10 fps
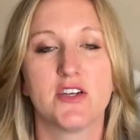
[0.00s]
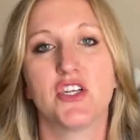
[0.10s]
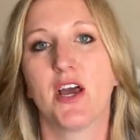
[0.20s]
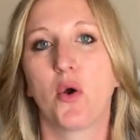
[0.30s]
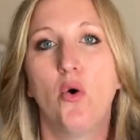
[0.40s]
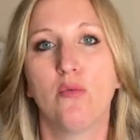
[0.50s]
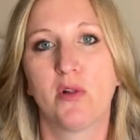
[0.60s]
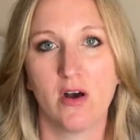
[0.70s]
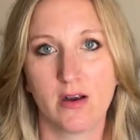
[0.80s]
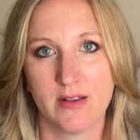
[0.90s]
She had a whole
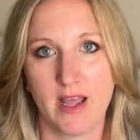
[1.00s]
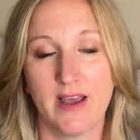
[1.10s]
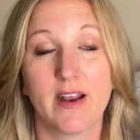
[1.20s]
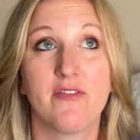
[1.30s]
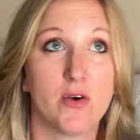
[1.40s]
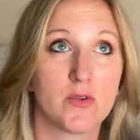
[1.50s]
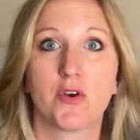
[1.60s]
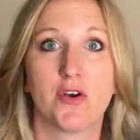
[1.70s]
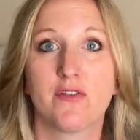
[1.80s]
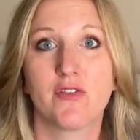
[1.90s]
blog on that and I followed
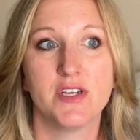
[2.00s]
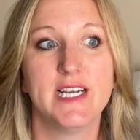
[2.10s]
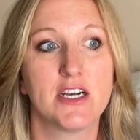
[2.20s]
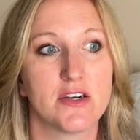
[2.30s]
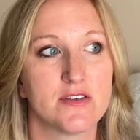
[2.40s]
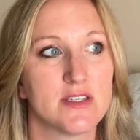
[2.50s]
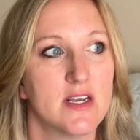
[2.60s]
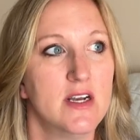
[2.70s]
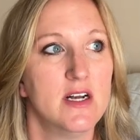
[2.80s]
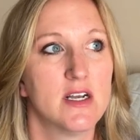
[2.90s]
her for years
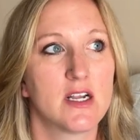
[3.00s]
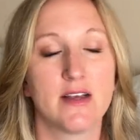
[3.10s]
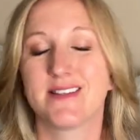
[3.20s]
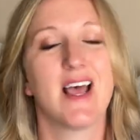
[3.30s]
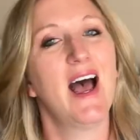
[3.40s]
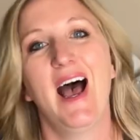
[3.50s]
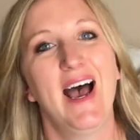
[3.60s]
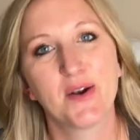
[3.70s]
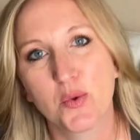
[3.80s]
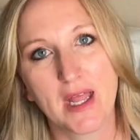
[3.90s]
cuz
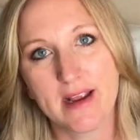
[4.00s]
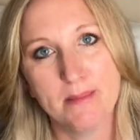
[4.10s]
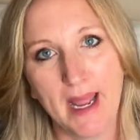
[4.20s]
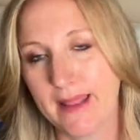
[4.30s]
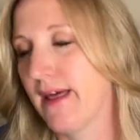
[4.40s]
I don't like math.